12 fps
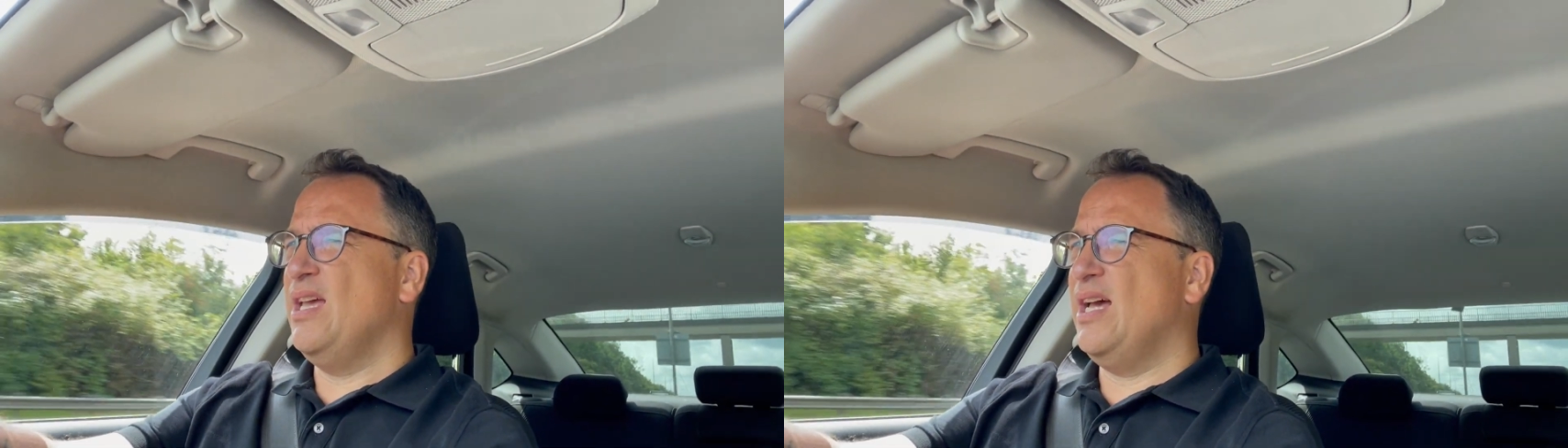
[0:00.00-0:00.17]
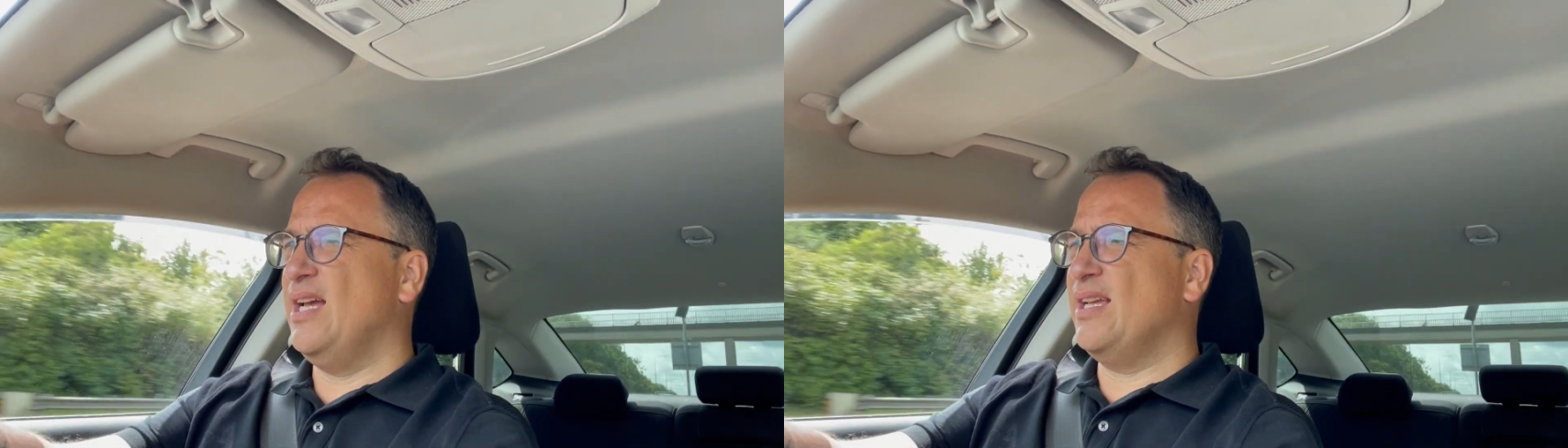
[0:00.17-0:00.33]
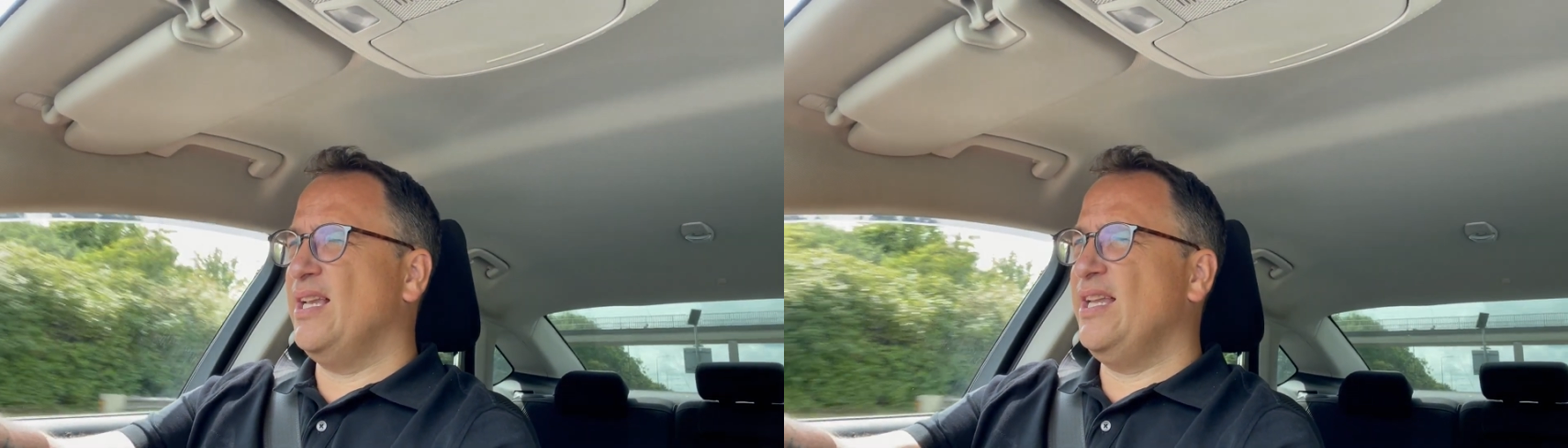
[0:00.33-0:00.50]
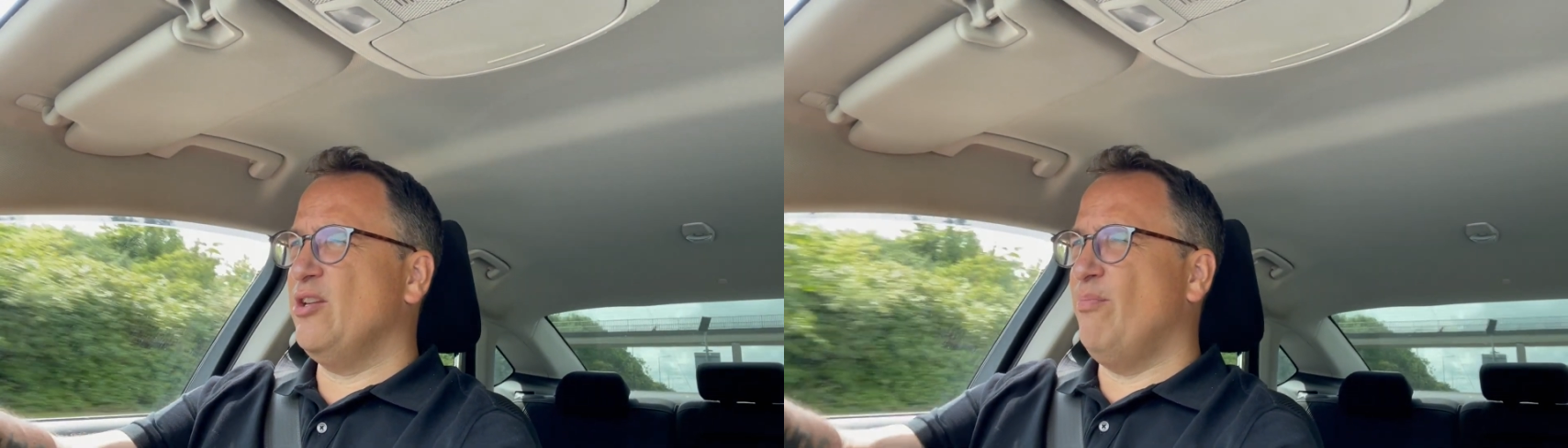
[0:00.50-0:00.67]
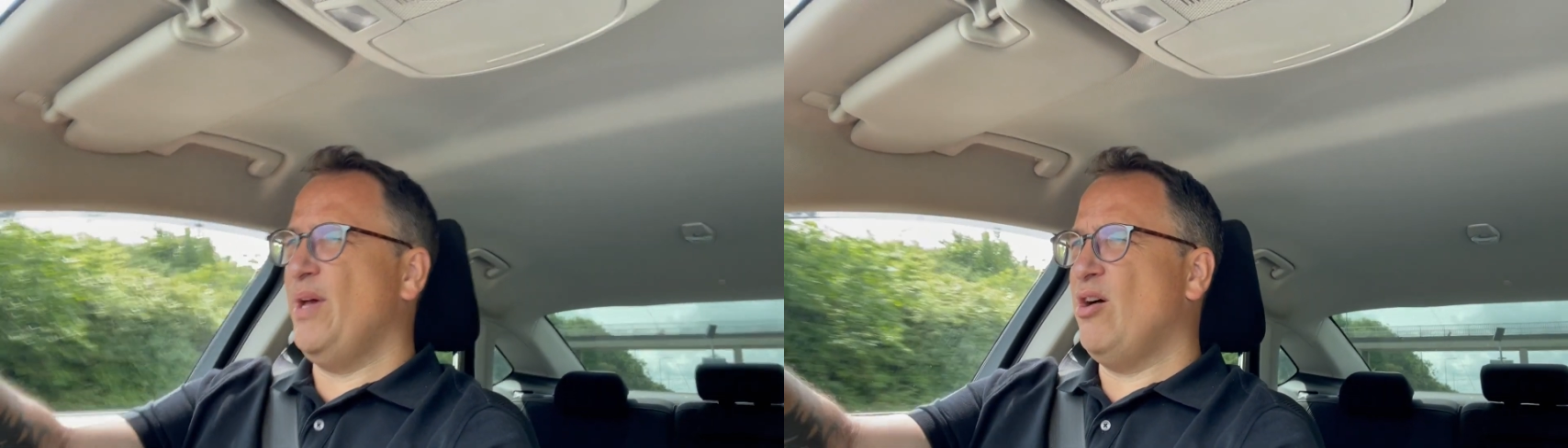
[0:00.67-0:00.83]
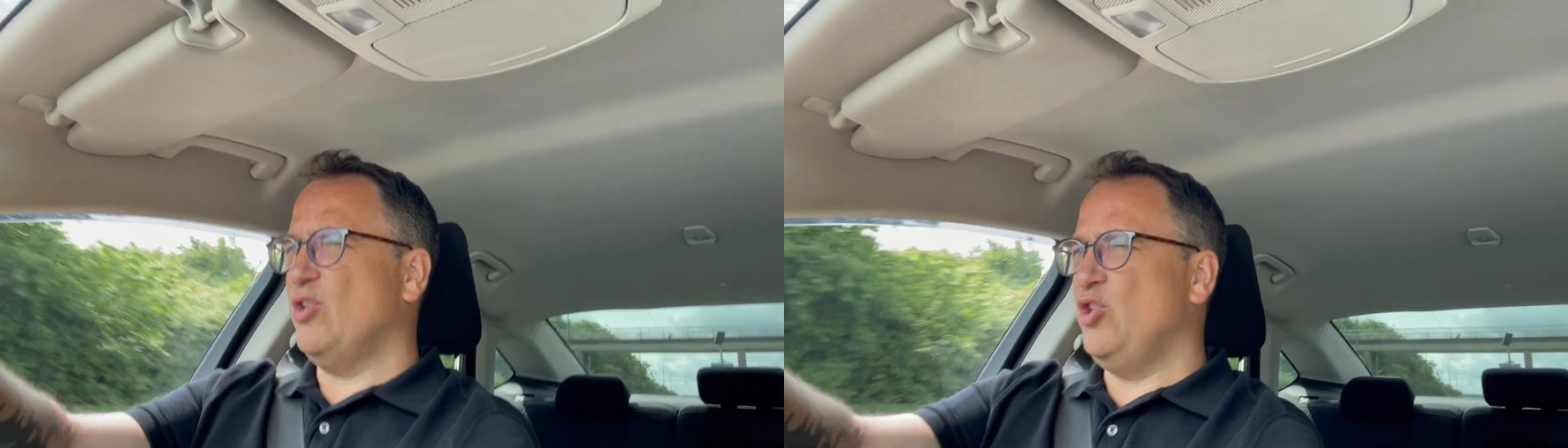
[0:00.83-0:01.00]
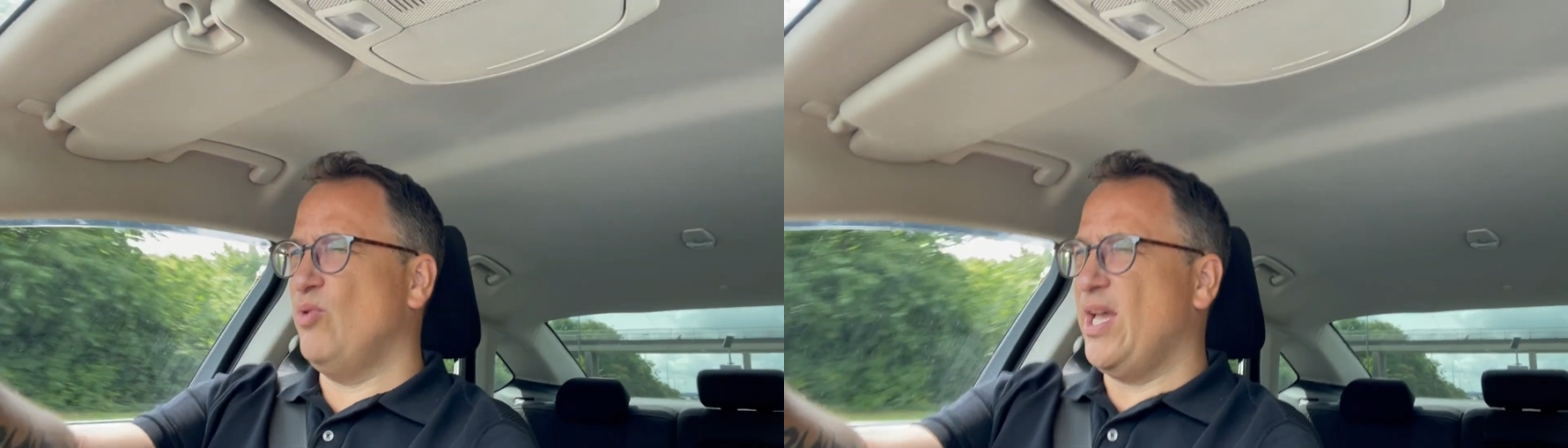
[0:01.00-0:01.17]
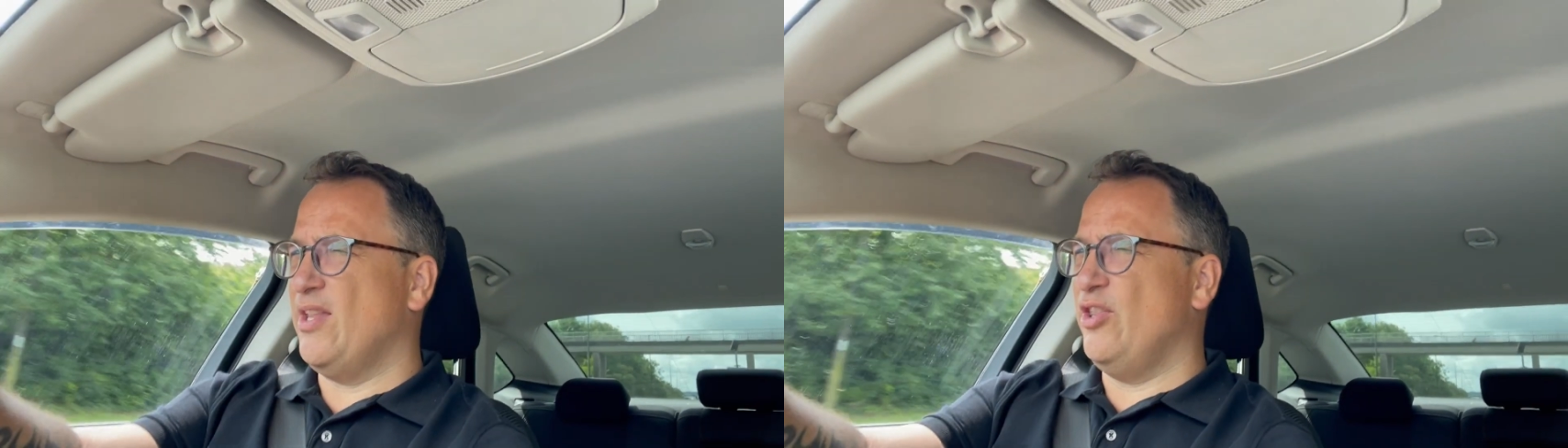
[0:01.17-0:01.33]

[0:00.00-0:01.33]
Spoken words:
and click the bell and you'll get